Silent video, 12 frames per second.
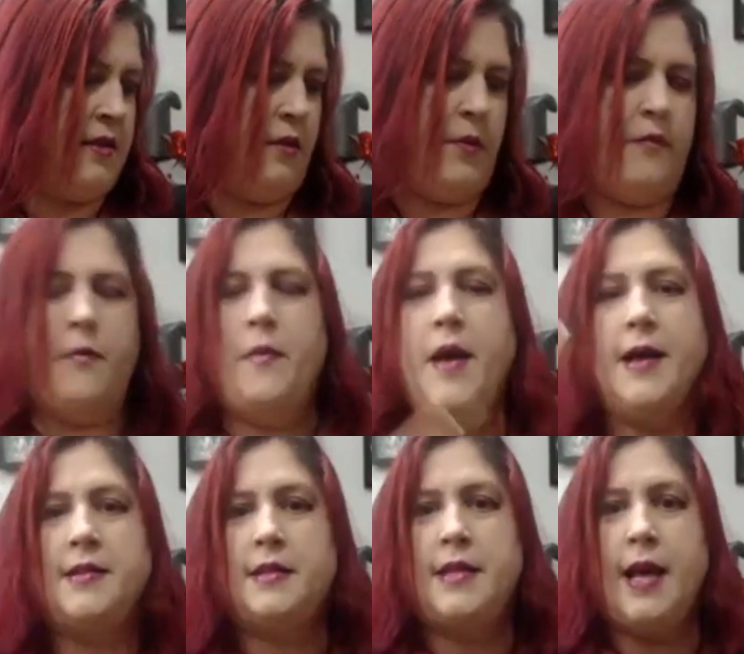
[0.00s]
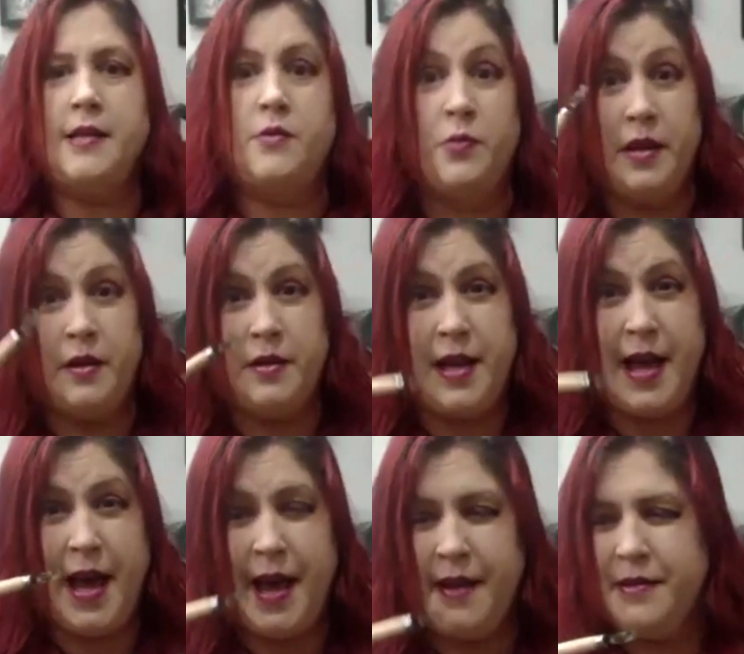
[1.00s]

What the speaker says: is the mess that's really good to have,